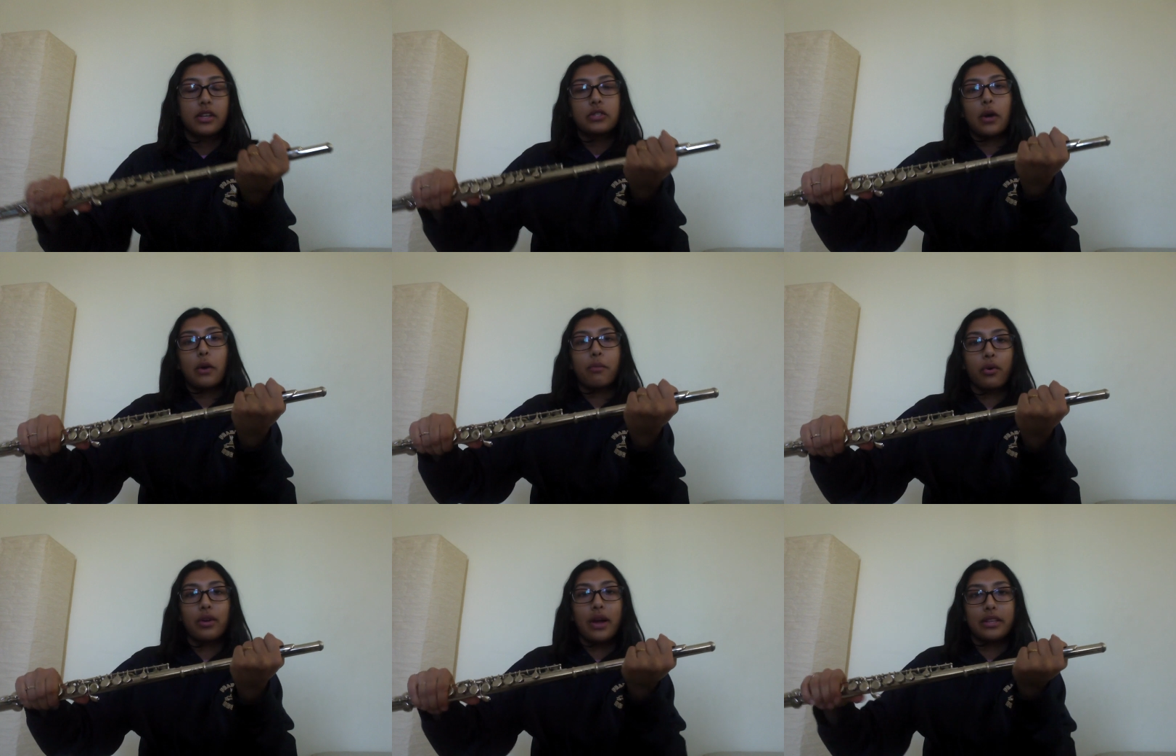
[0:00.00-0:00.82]
So I would
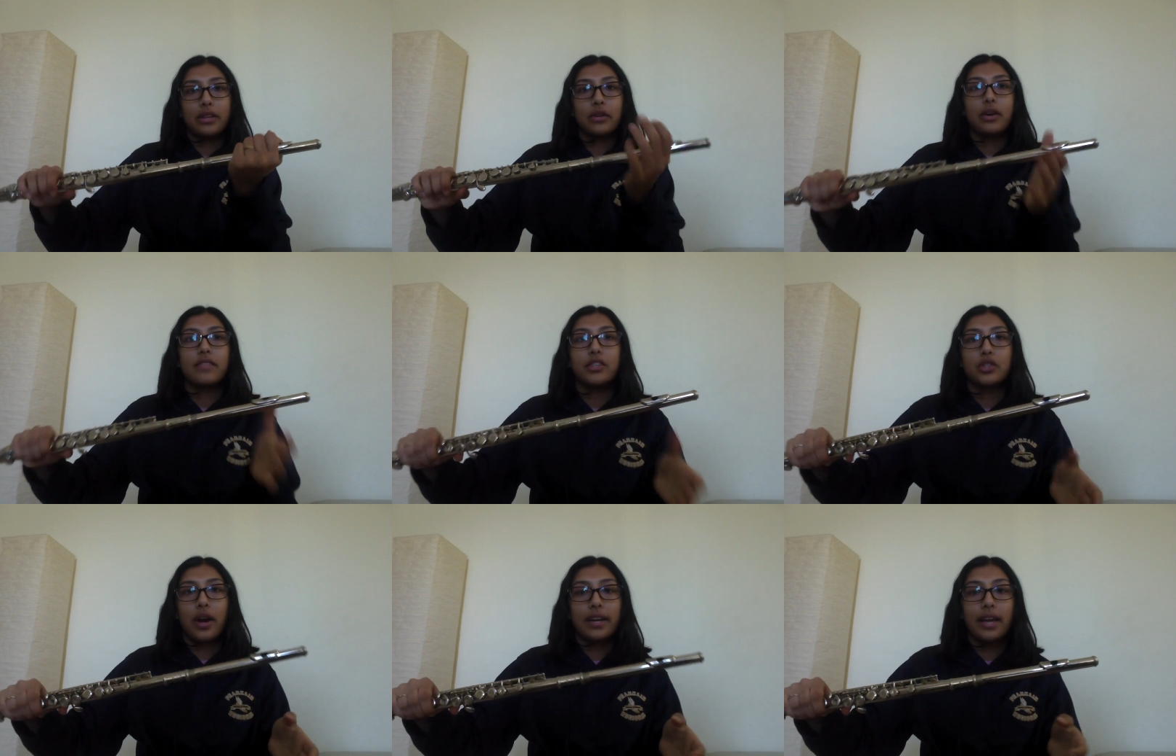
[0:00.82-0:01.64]
pull it out a little and then
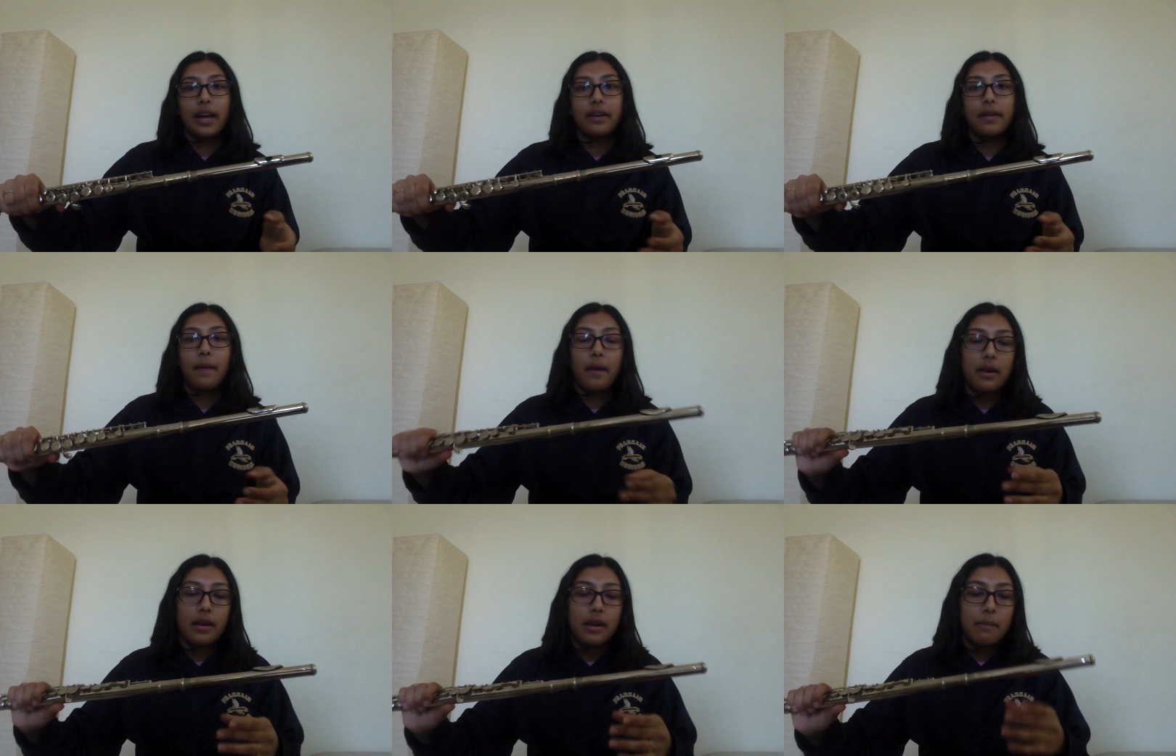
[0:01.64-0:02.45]
try again.
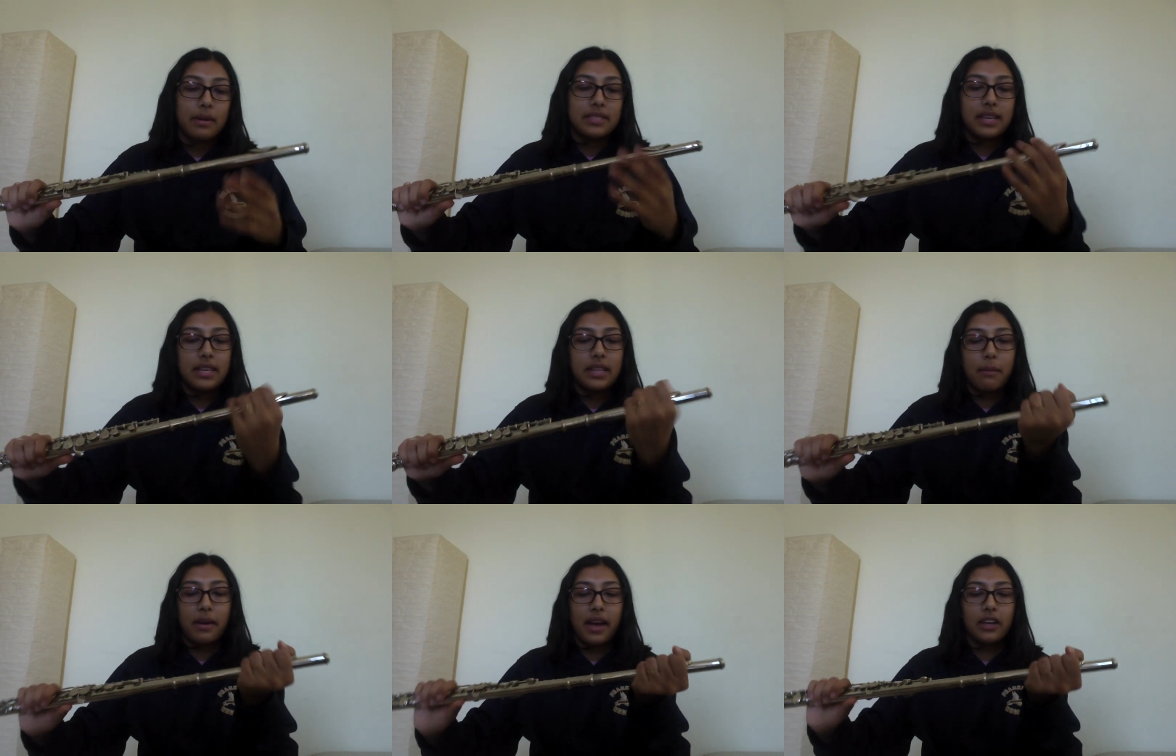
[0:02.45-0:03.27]
But say
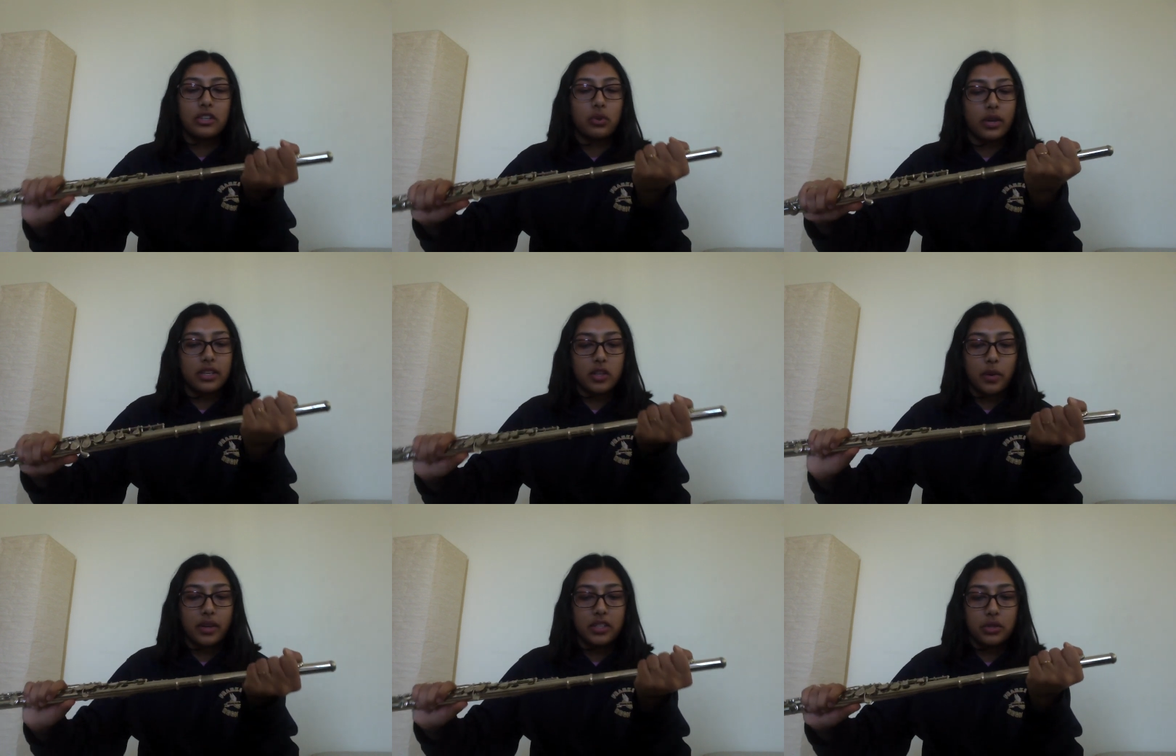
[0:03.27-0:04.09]
that my head joint is
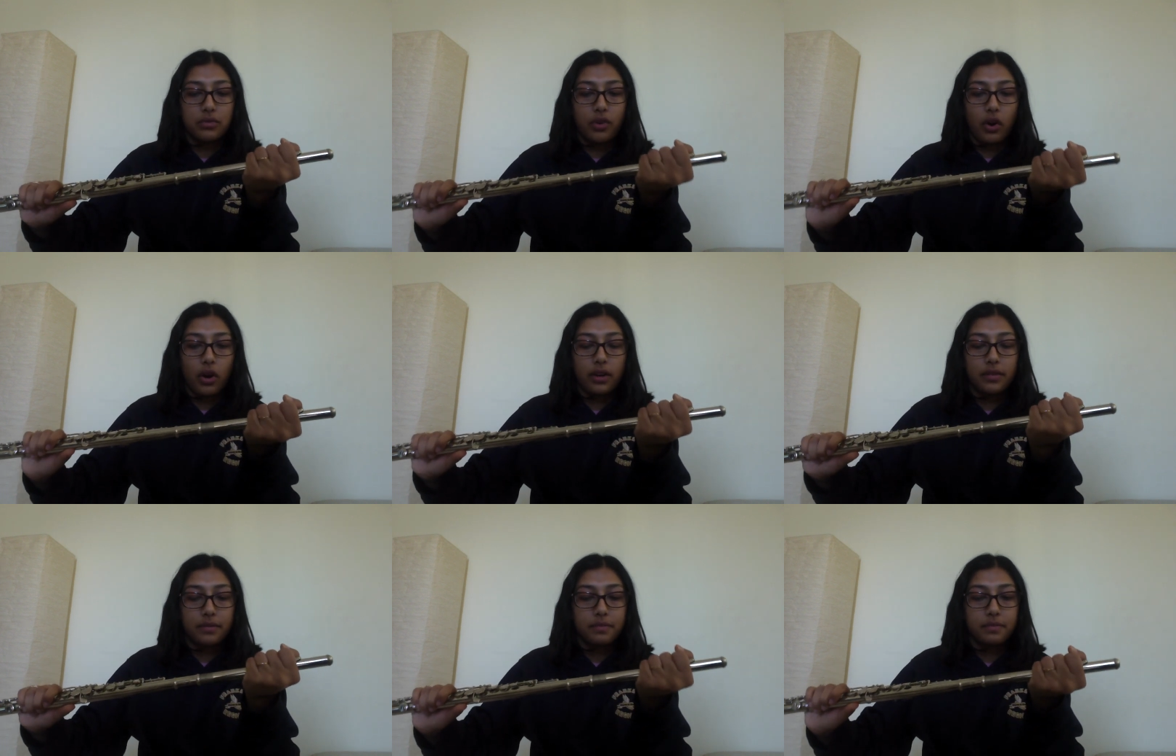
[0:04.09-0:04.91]
already too
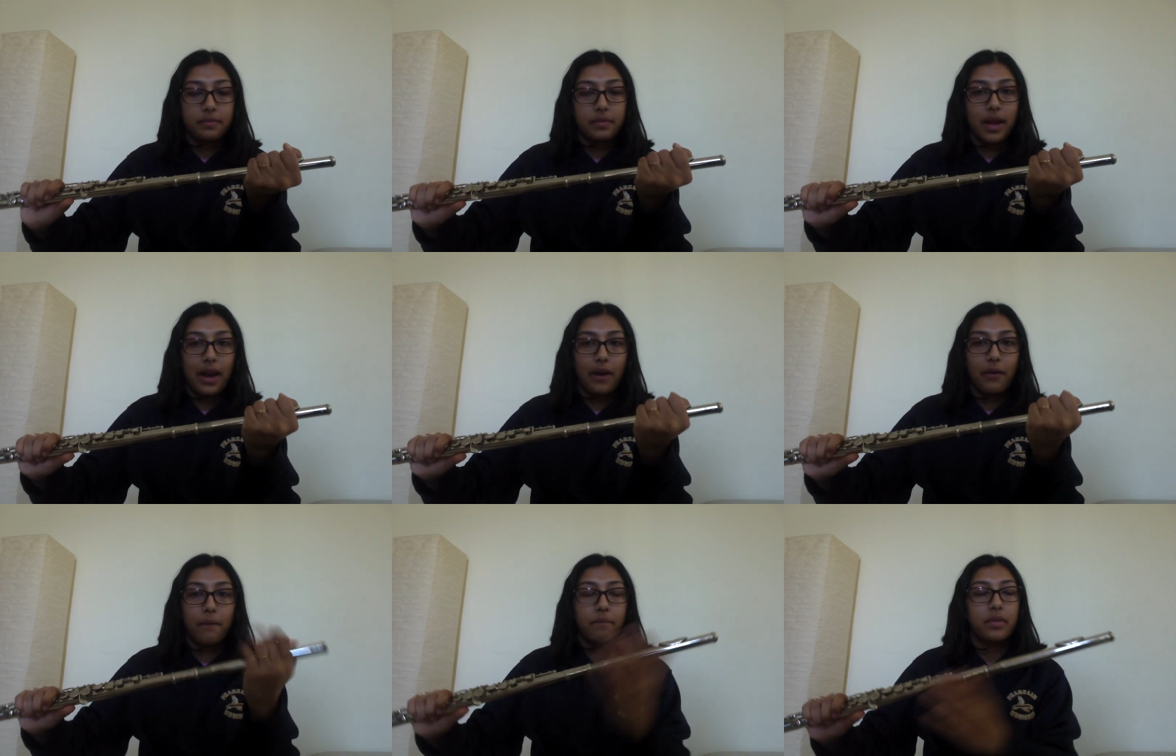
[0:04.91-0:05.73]
far
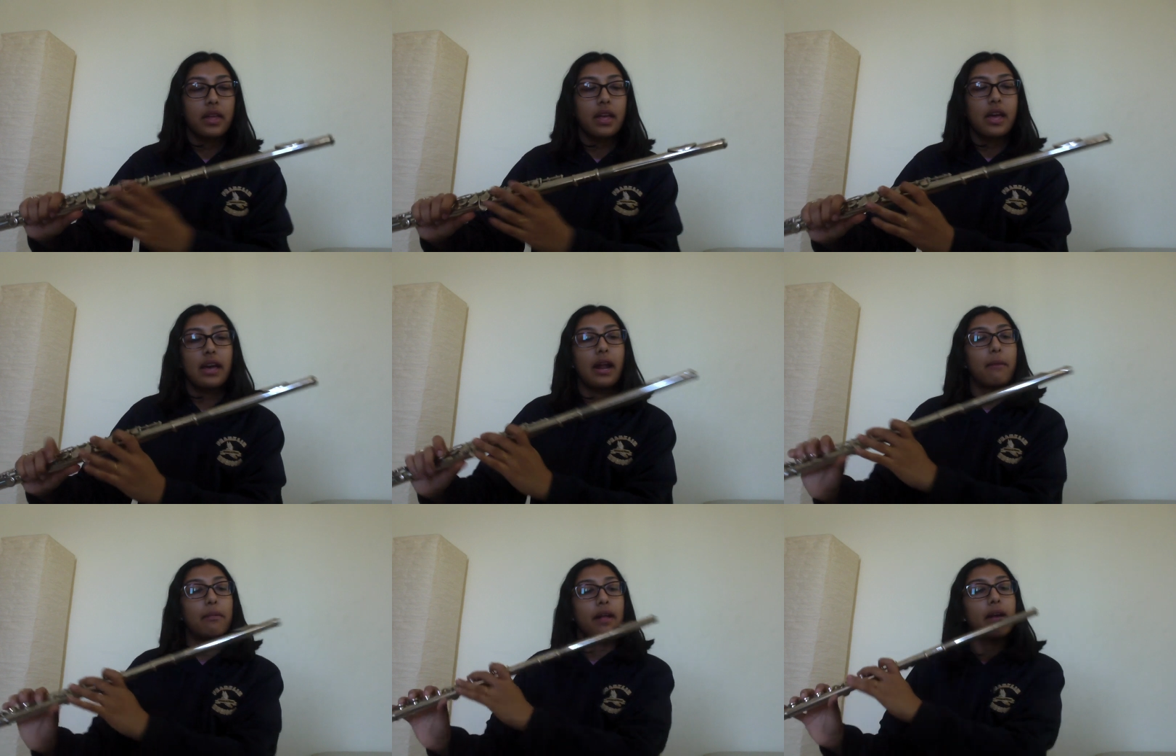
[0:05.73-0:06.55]
out, and I
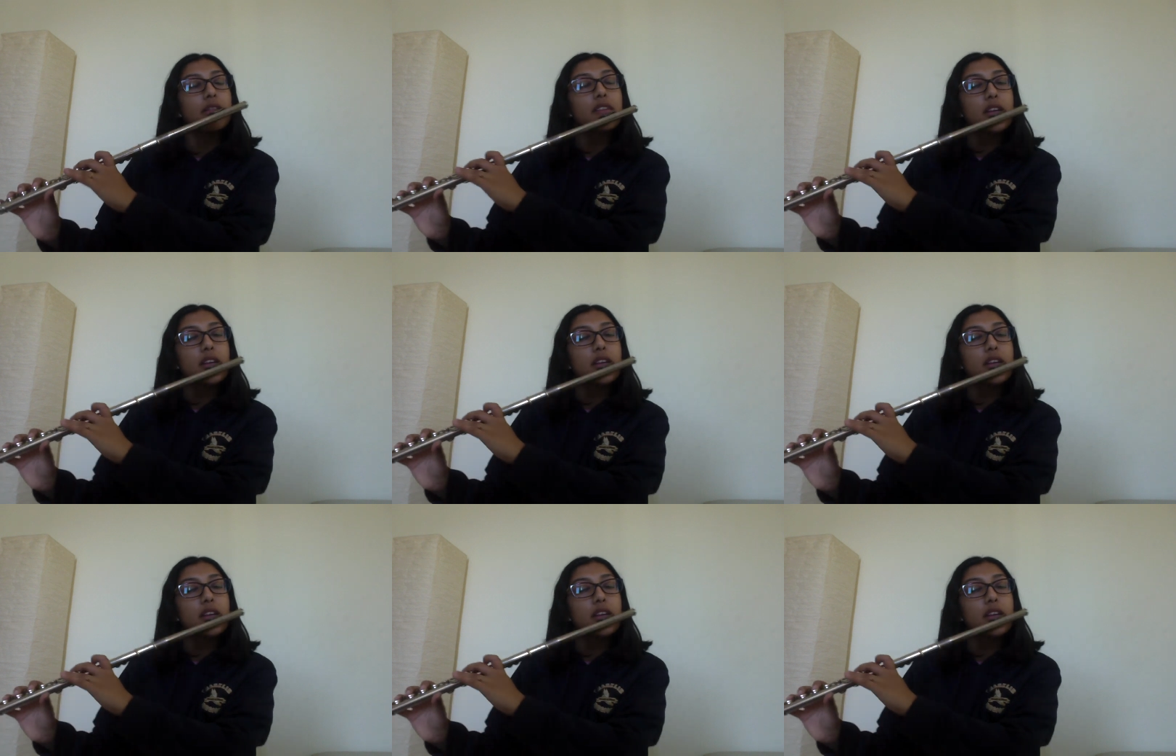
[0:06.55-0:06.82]
play.